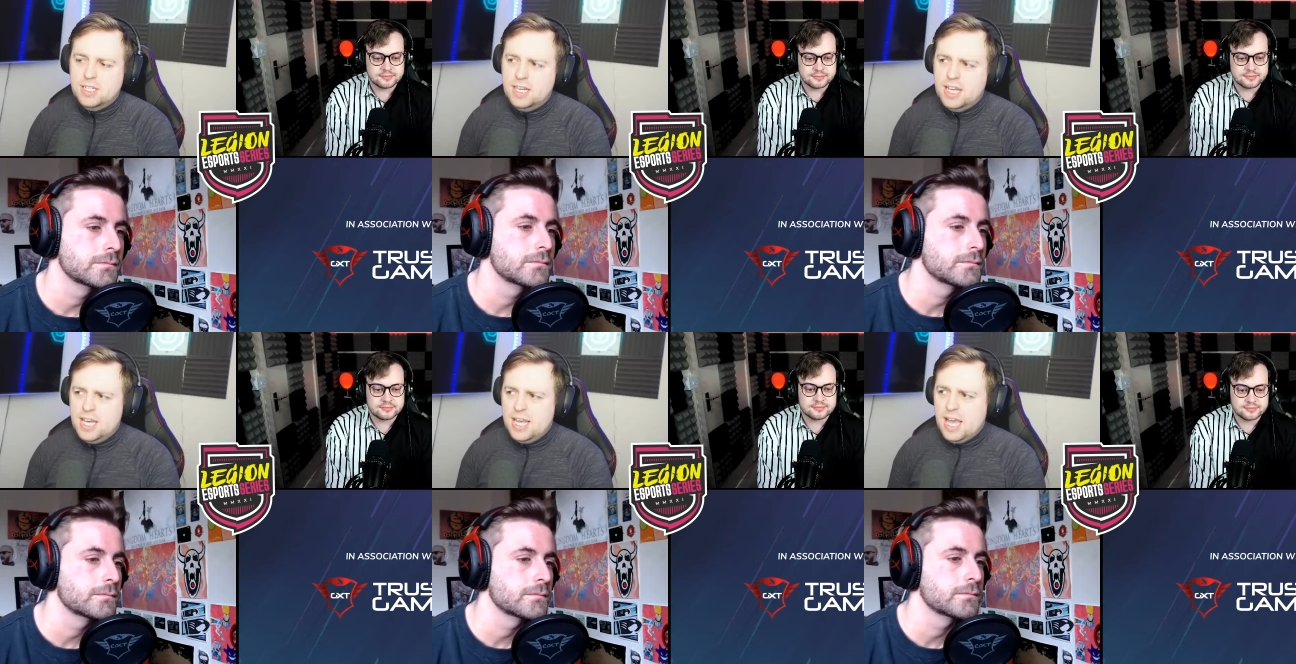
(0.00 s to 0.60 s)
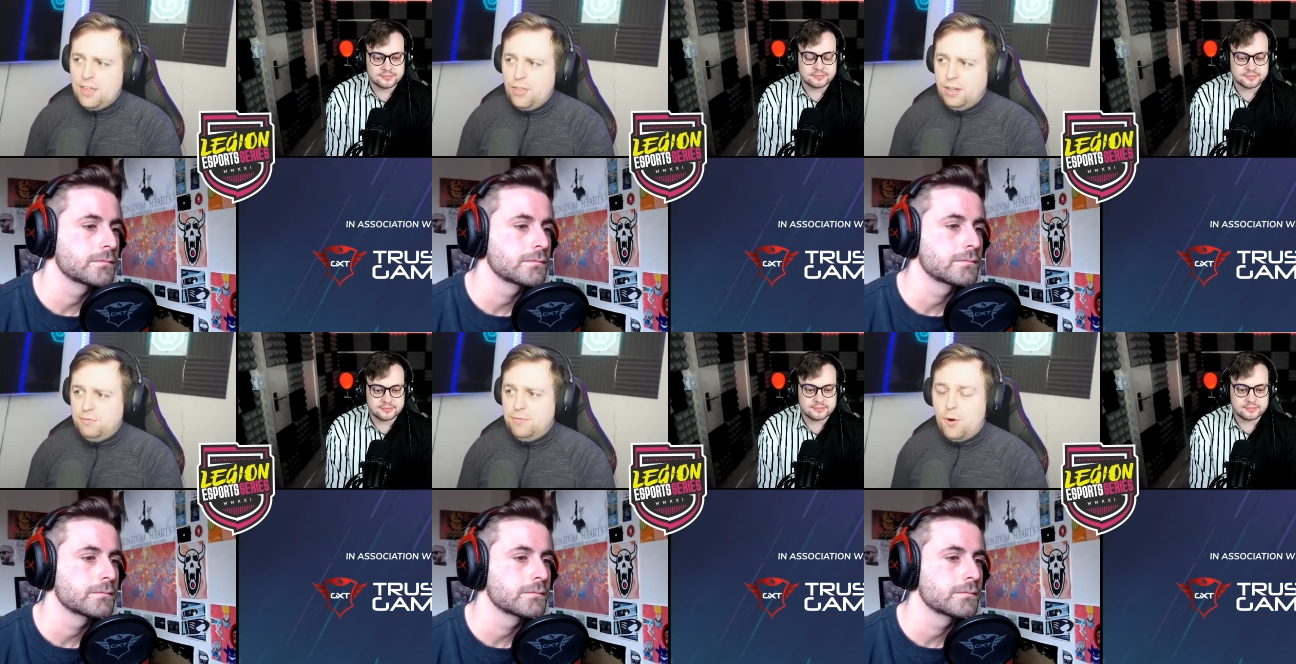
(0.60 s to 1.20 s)
Speaker 1: And I
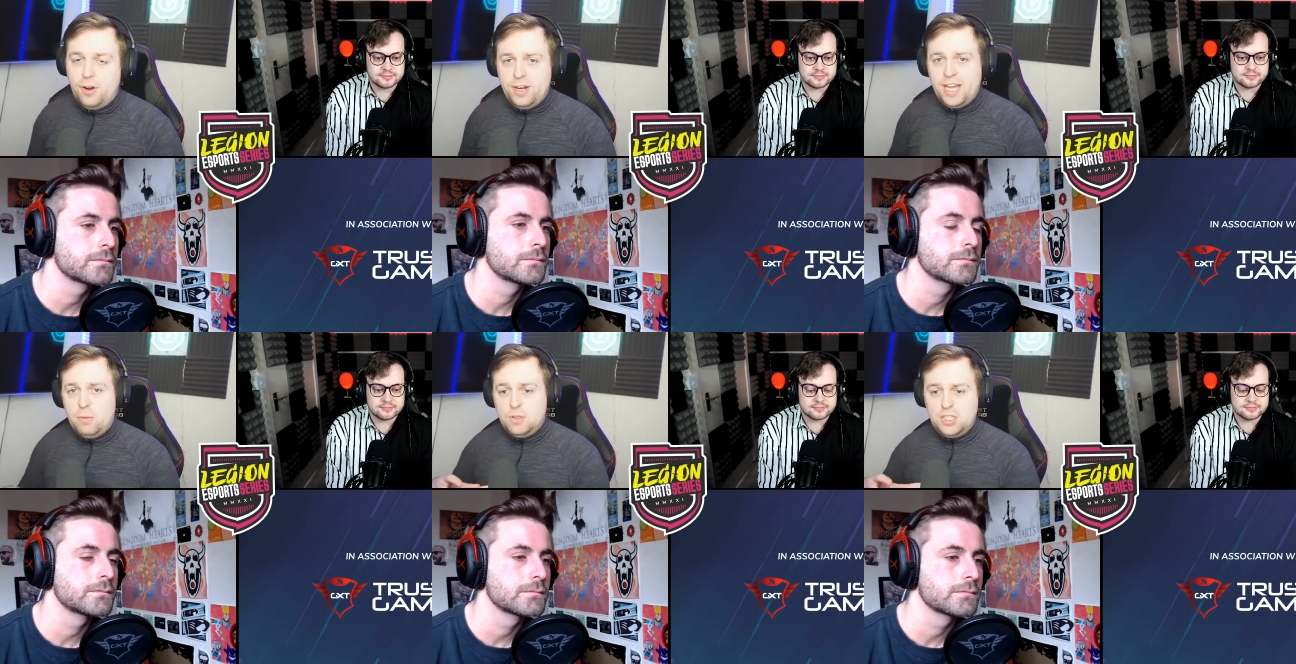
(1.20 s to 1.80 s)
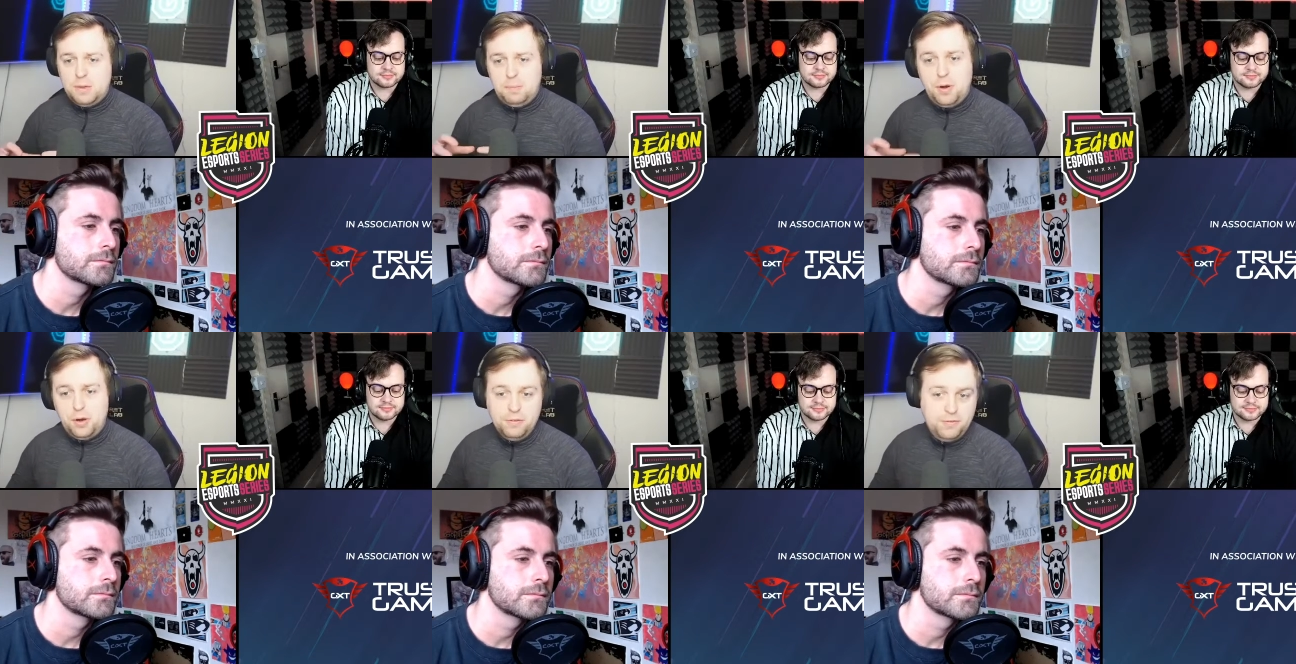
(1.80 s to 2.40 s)
think Fortnite was the
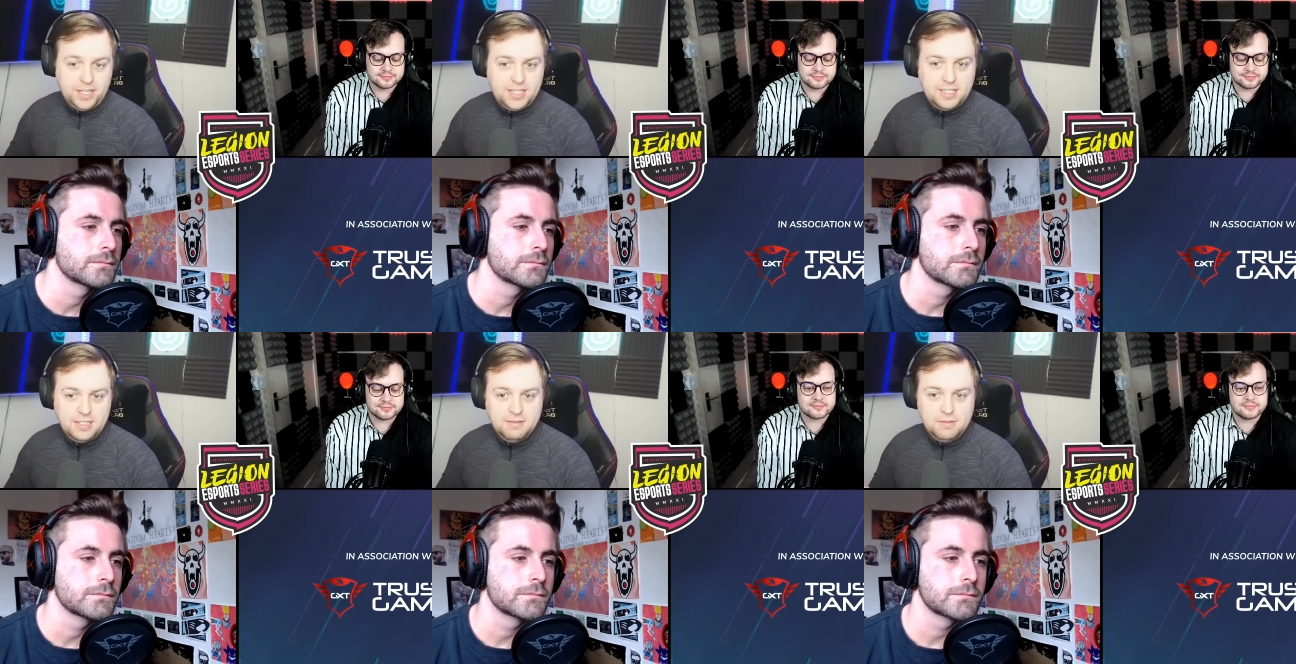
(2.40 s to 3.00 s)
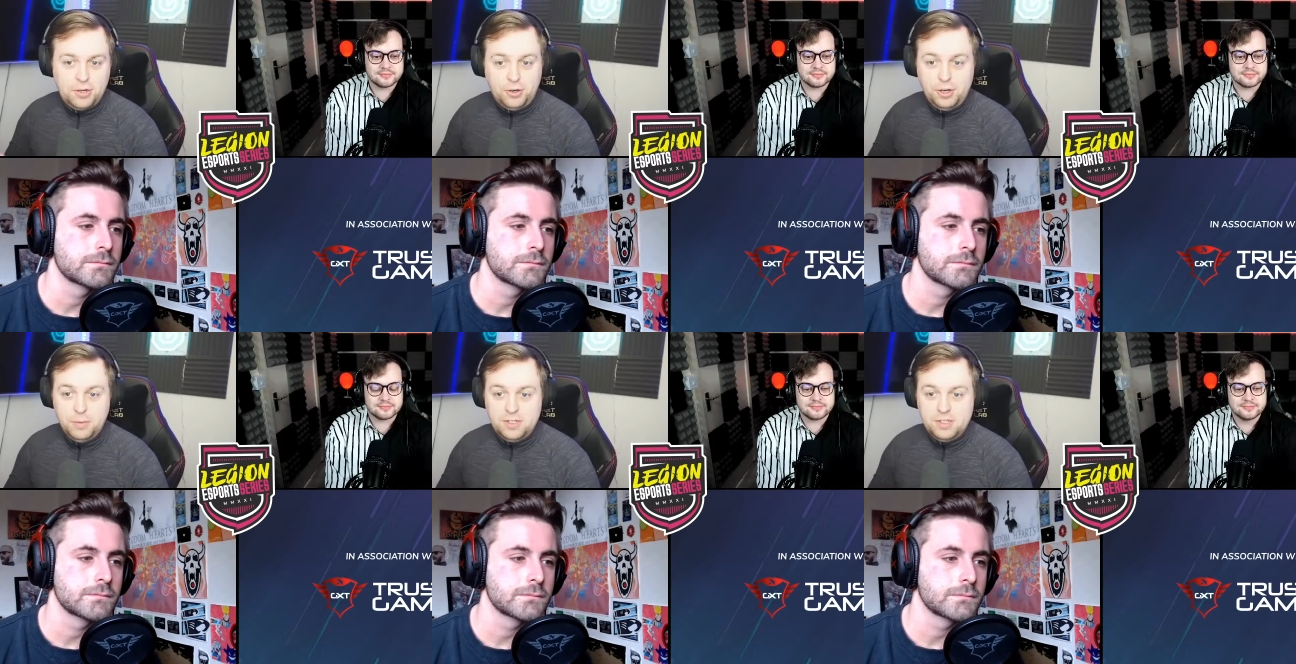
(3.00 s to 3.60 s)
perfect
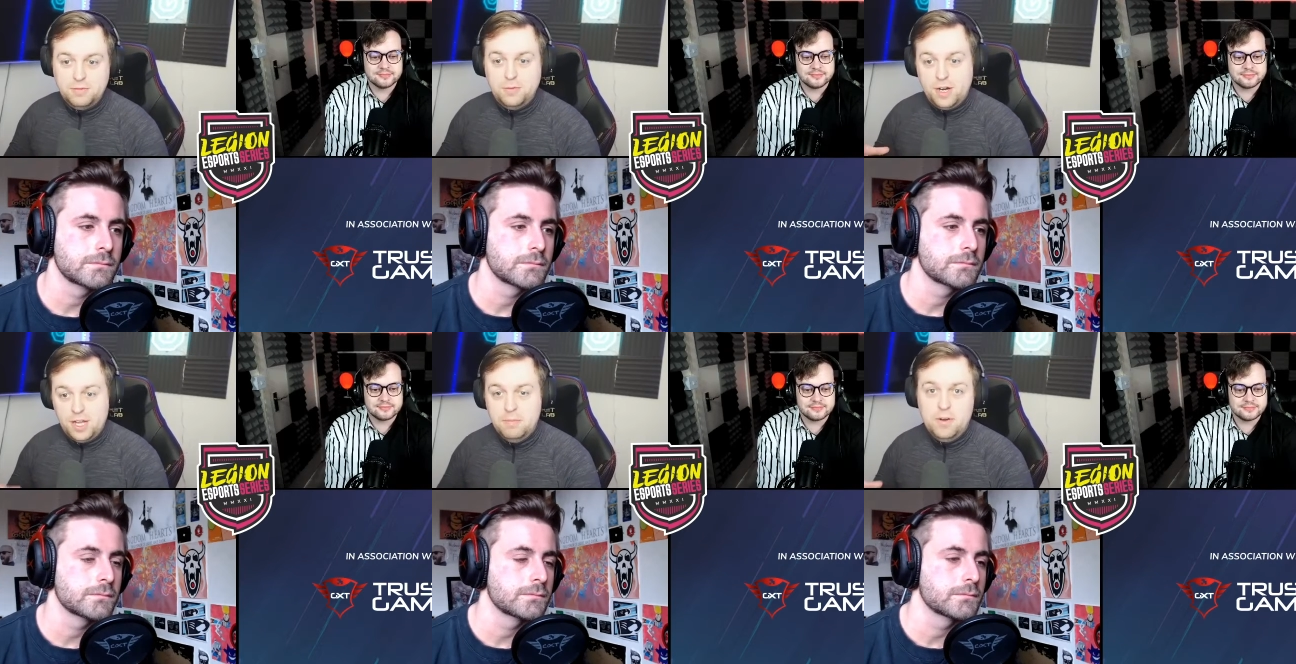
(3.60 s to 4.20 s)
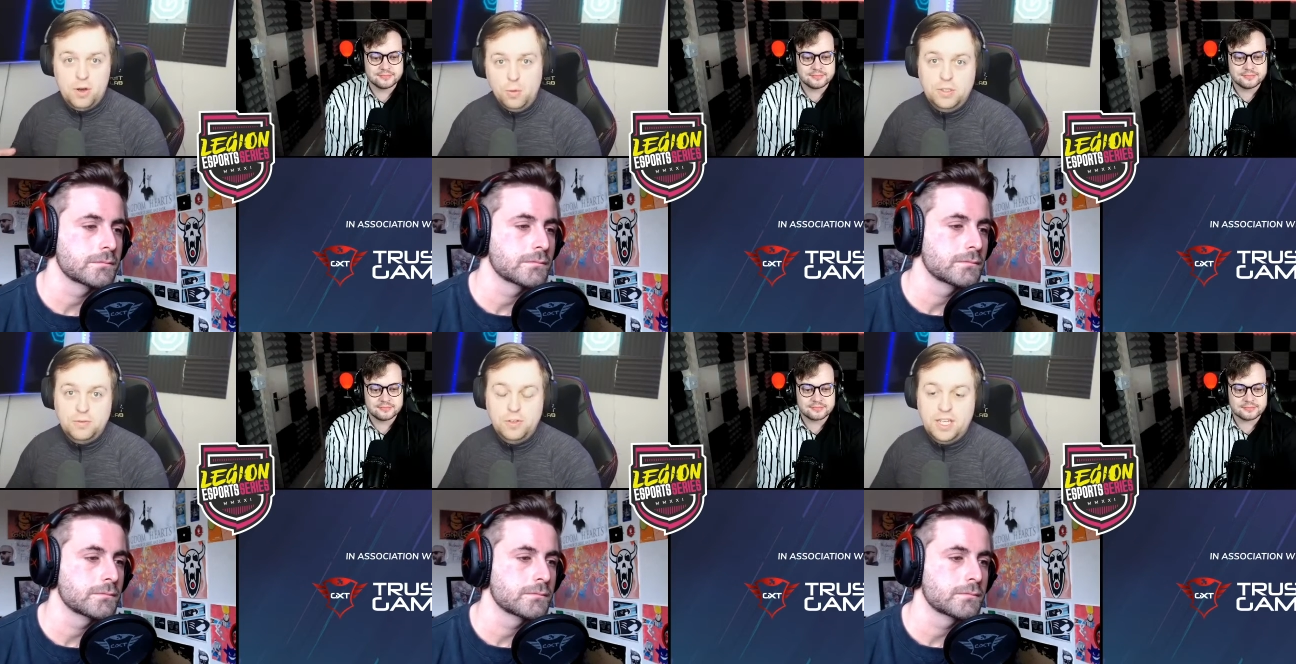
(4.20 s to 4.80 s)
tournament for him to
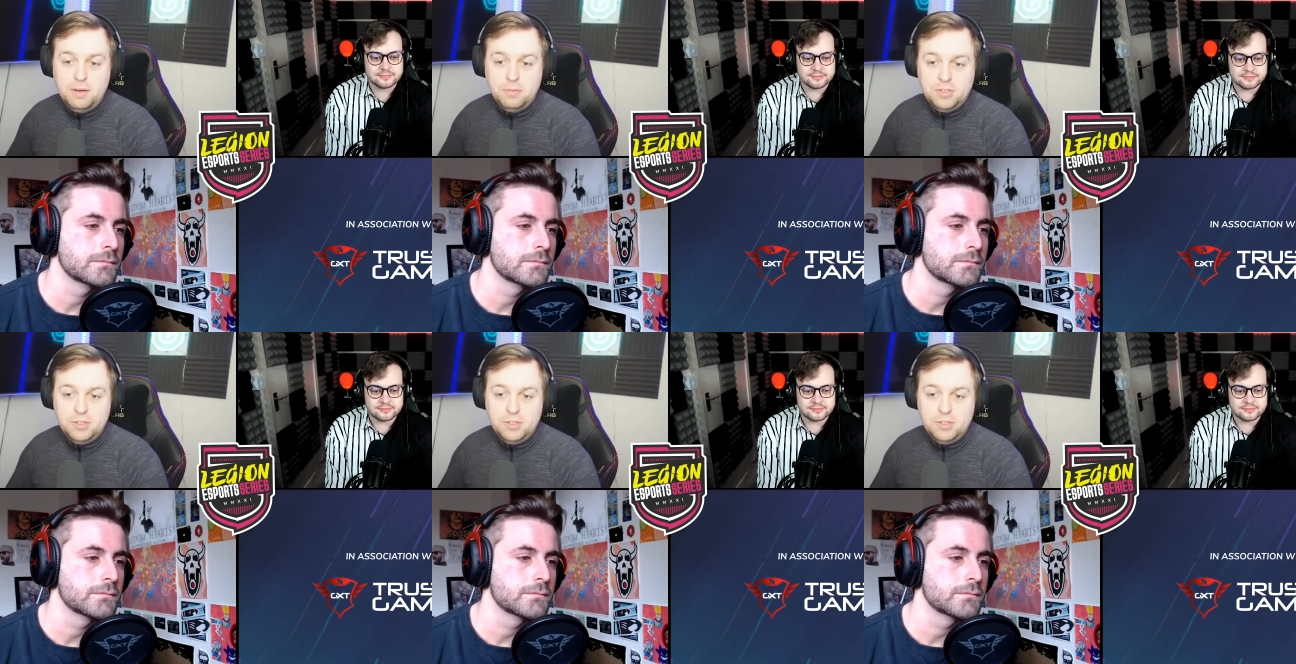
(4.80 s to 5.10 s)
host for the Gamer